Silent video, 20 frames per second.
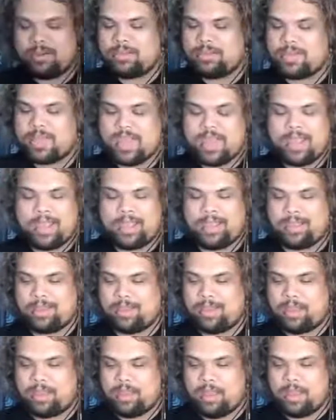is like
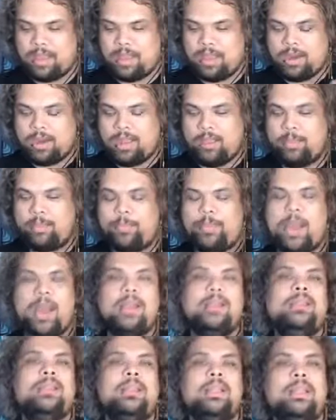an
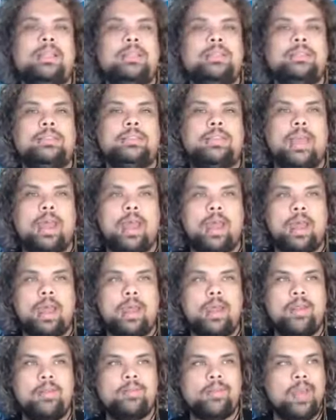abundance
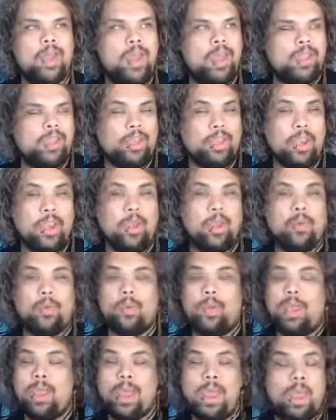of, you
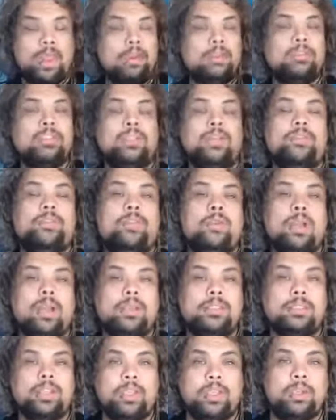know, energy for
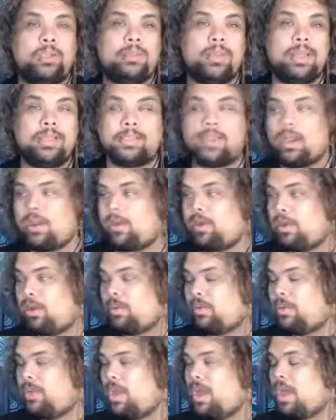us to utilize at our
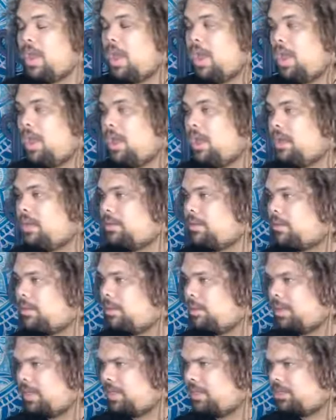own
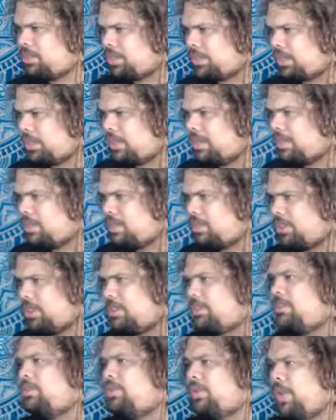leisure. She
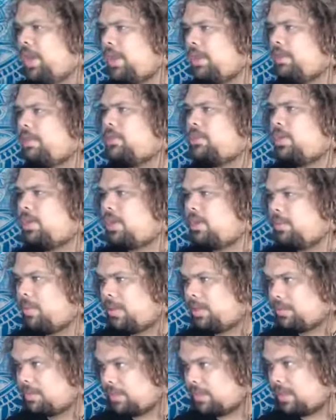is strength. The Joker
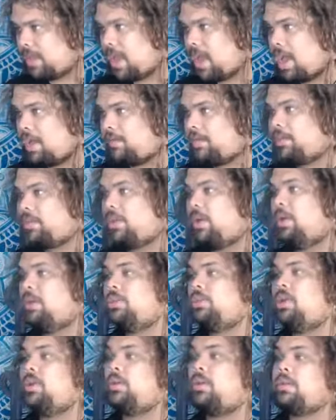makes laugh. So
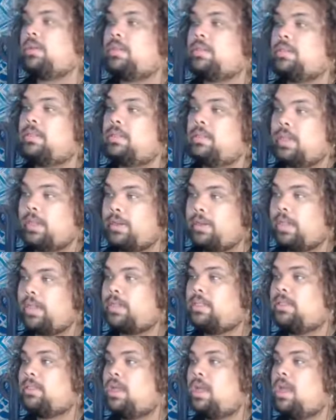Joker
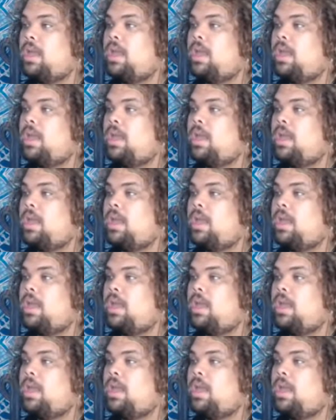serious